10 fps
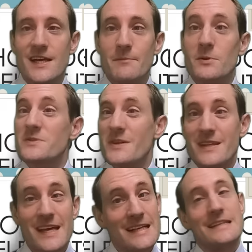but also
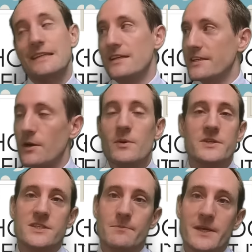then go
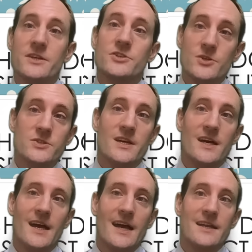on to be a
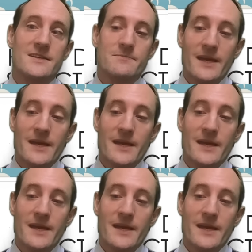tutor and